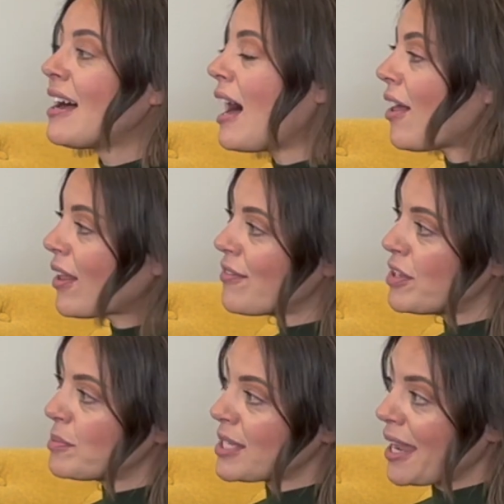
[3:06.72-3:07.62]
I'll have
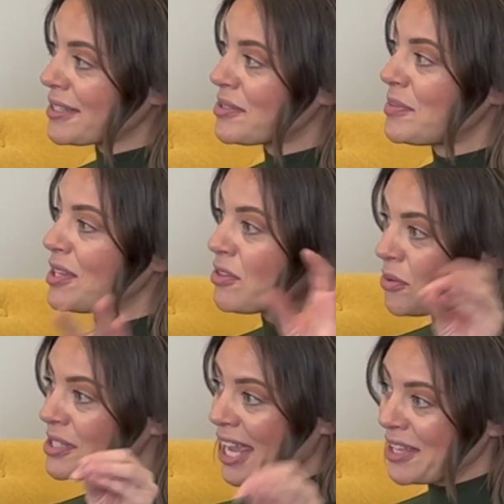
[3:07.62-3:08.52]
them text me
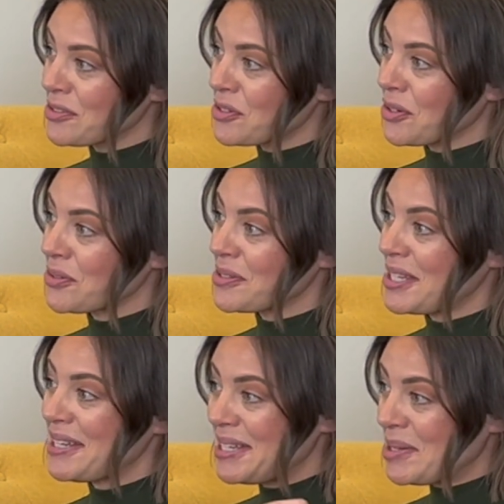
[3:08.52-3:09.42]
those
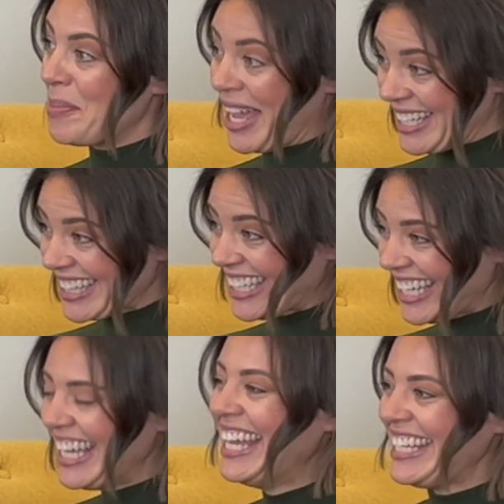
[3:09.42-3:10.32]
answers
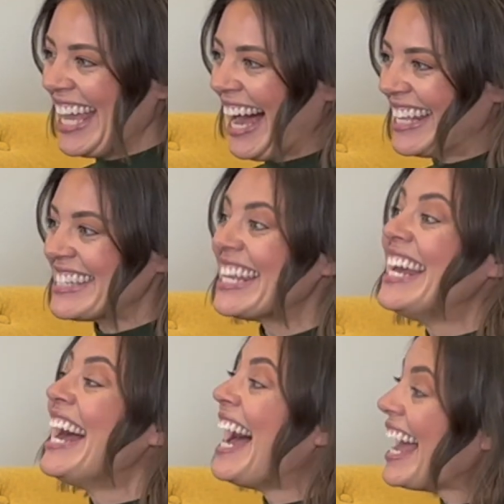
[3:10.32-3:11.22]
independently. Yes.
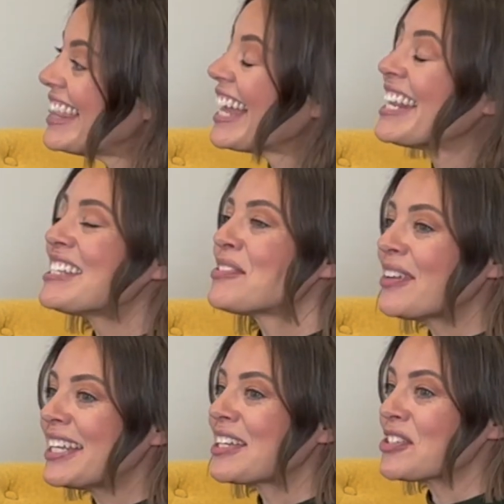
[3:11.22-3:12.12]
And then it's
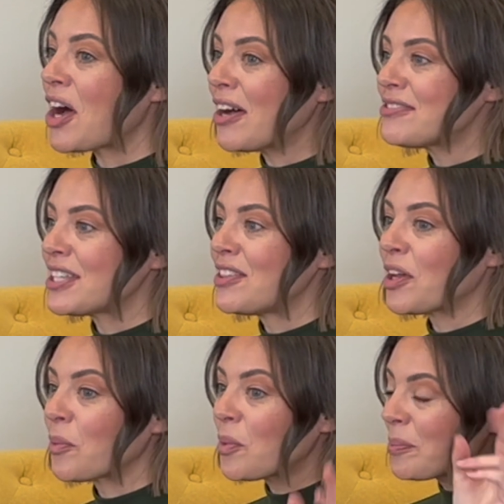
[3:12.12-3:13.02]
funny because often
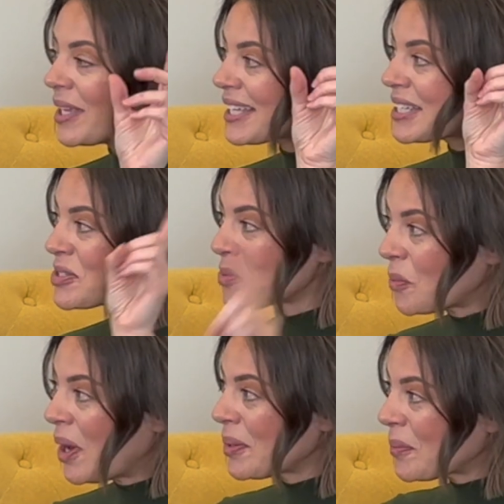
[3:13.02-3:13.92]
there will be at least
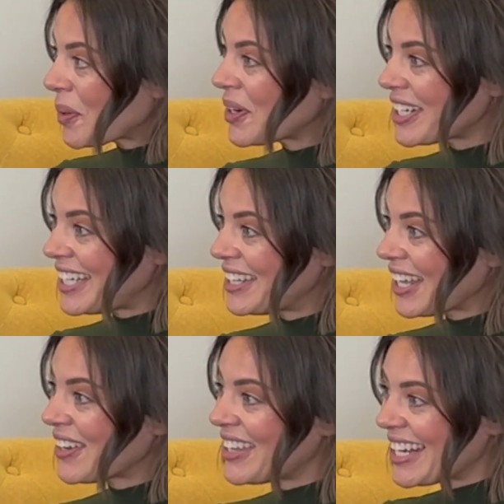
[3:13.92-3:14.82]
one word in
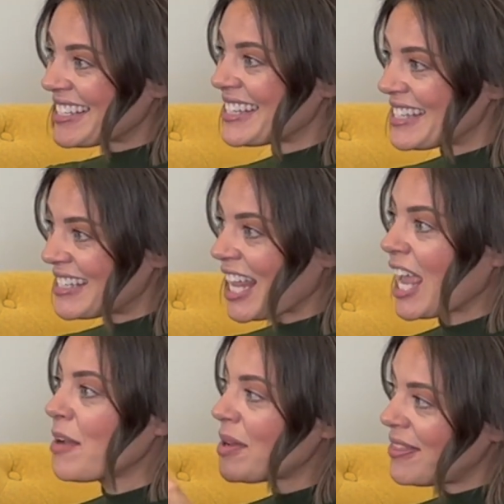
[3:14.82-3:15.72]
there that is the
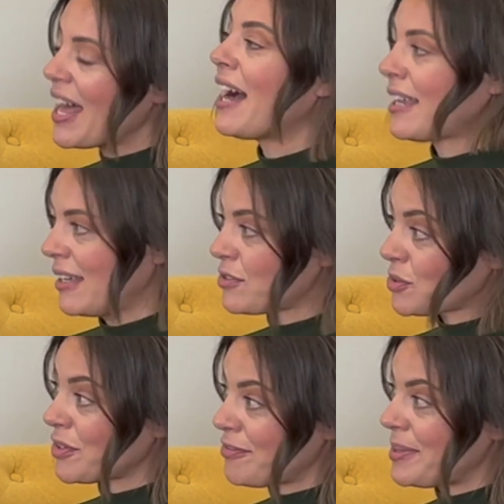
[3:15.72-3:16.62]
same, and that can
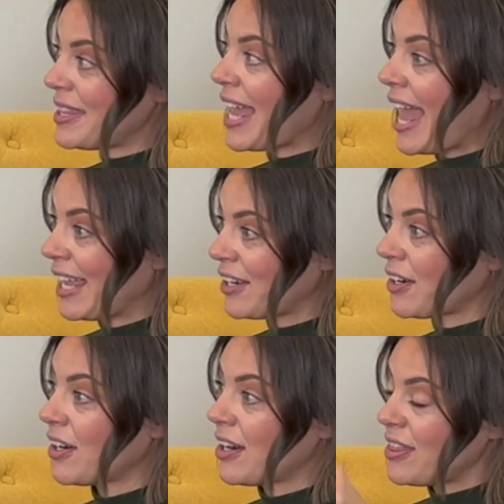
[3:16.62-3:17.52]
sort of be the
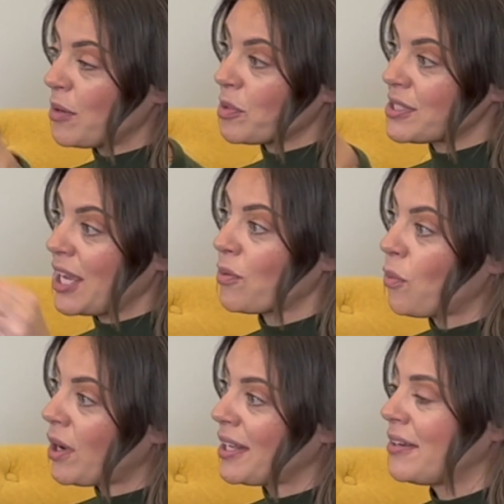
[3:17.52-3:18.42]
anchor, and then we'll take
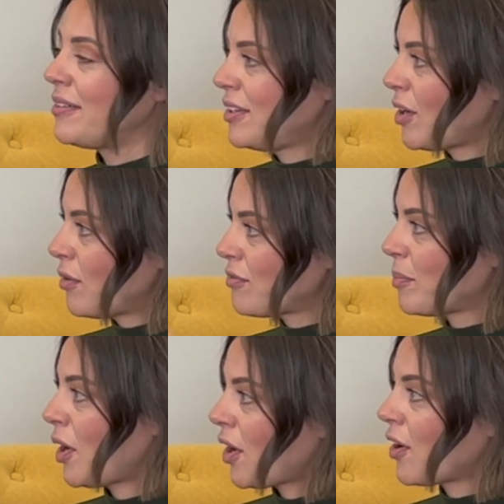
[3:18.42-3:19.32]
one,
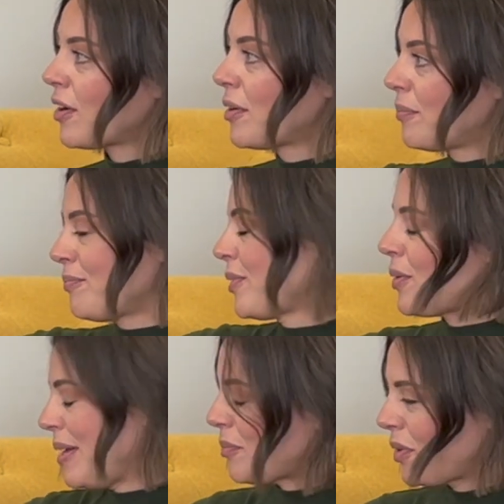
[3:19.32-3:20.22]
from her
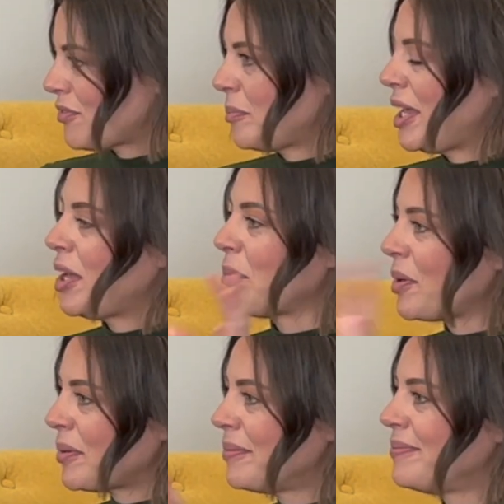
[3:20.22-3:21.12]
and one from him
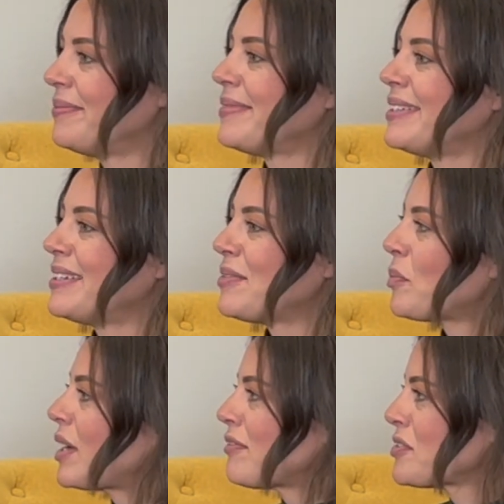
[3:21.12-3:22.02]
or
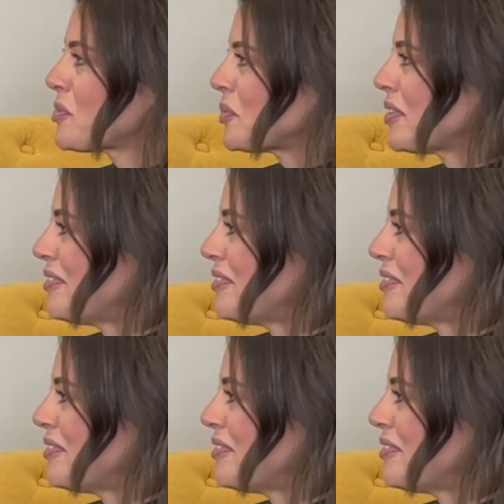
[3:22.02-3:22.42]
whatever sort of